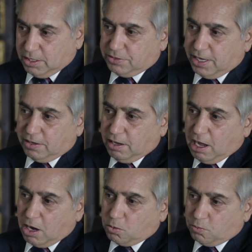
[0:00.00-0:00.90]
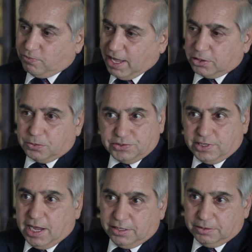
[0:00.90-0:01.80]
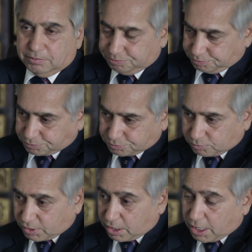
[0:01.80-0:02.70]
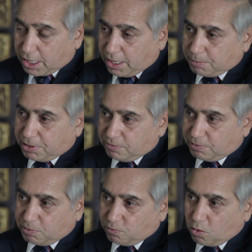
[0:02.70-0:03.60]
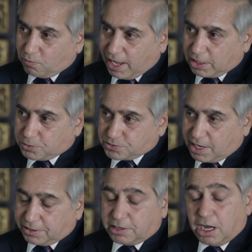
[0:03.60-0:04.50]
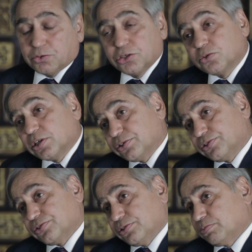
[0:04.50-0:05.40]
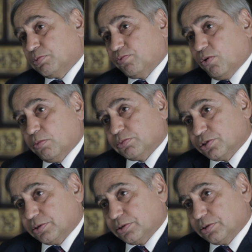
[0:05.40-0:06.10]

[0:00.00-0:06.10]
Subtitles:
then how value is added, but even before value is added, how due diligence is performed.